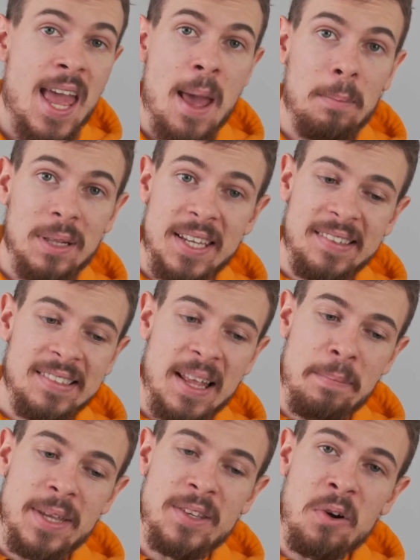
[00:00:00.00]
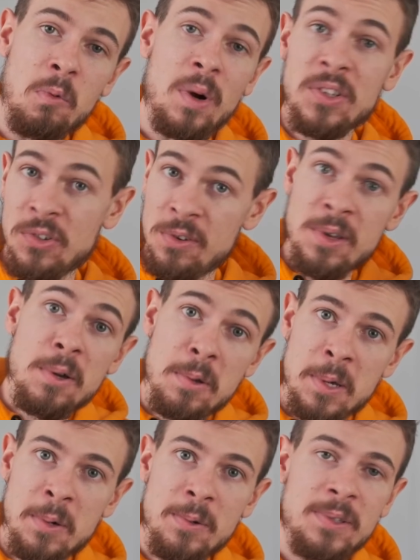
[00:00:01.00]
Please let me know what you
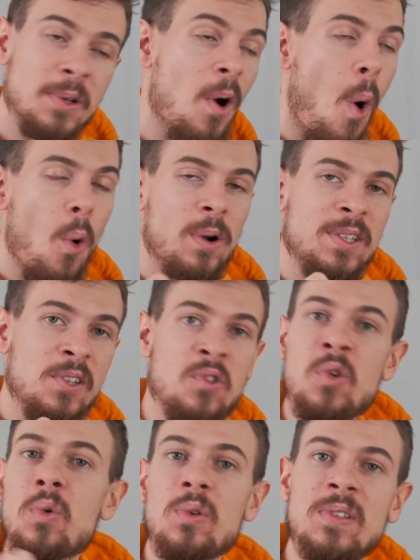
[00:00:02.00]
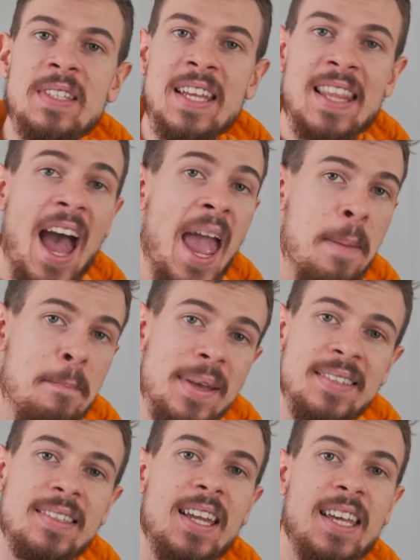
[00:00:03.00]
use or the tools that I
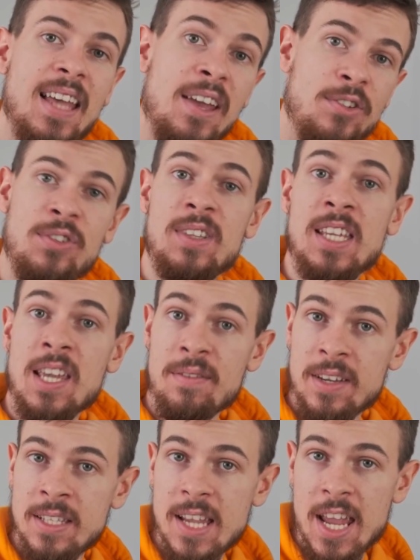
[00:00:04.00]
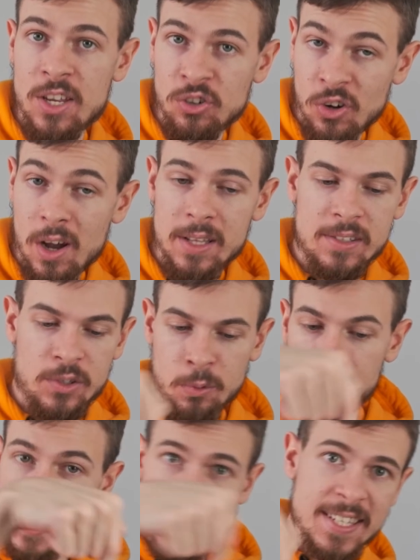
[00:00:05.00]
missed and I should give it a shot. So
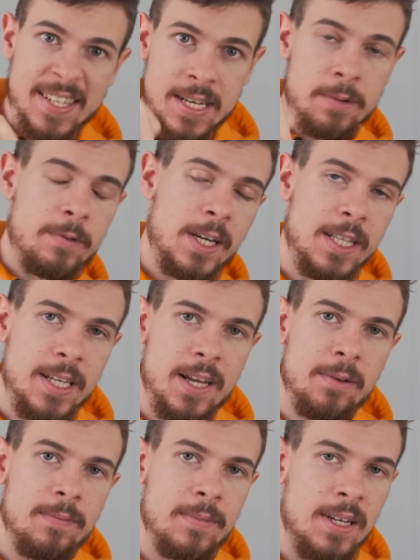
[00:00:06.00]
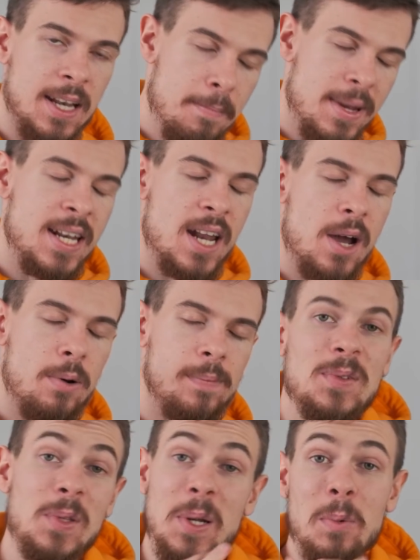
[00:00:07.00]
write it down right now. Let me know.
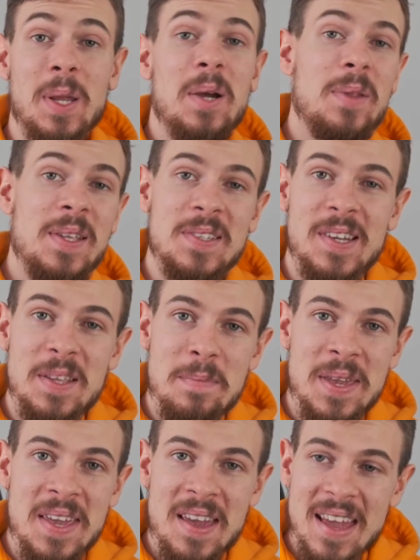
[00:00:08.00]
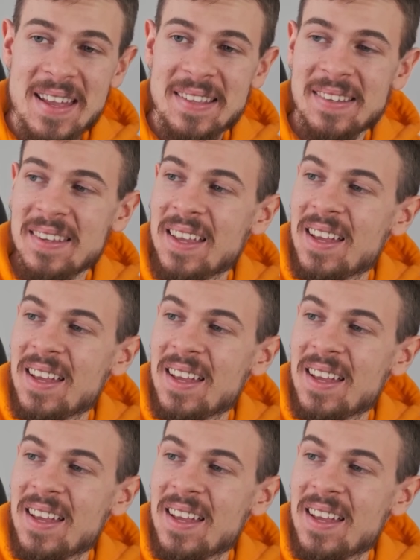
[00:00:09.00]
So there we go. That's gonna be it.